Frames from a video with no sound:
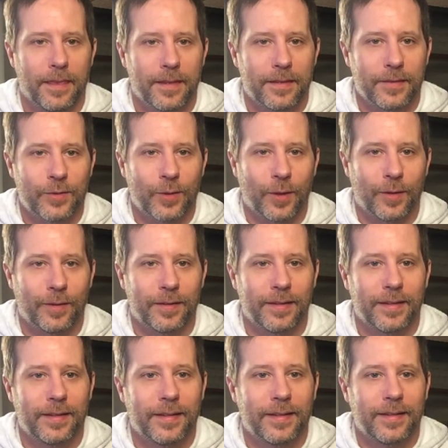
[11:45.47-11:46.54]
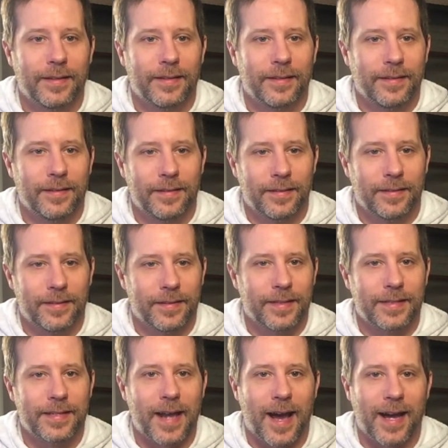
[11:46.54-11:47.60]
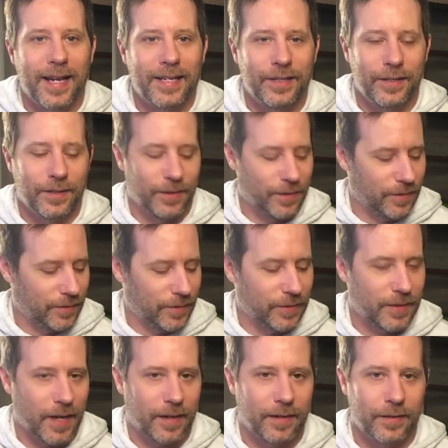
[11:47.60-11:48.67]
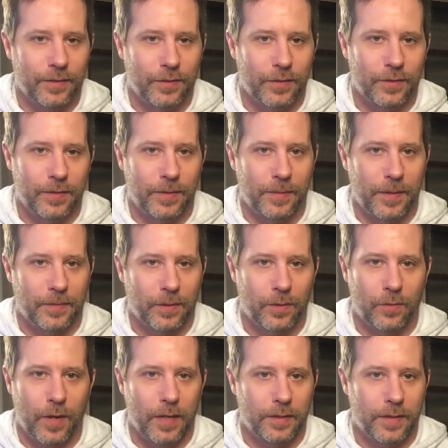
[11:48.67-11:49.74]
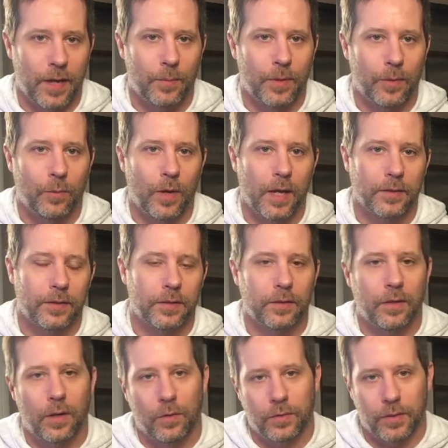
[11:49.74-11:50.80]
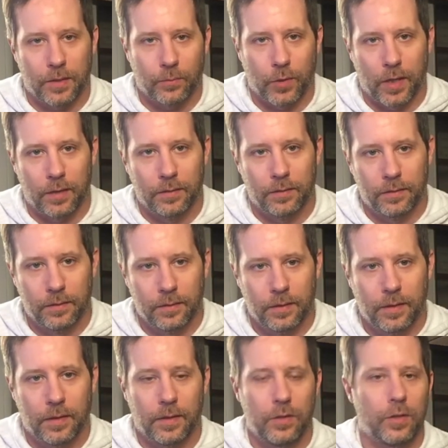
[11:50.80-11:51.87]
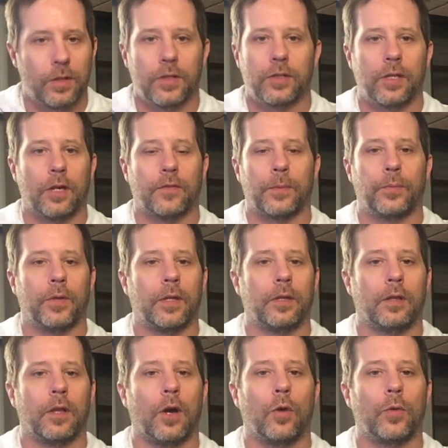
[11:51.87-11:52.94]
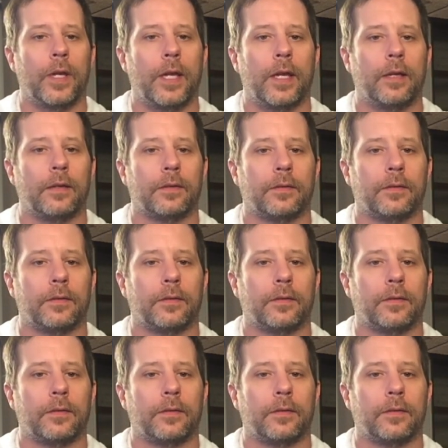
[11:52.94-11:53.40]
So this 9 here, the second is it's a great sound, but it wants to go somewhere. And you can just hear if I play the low E.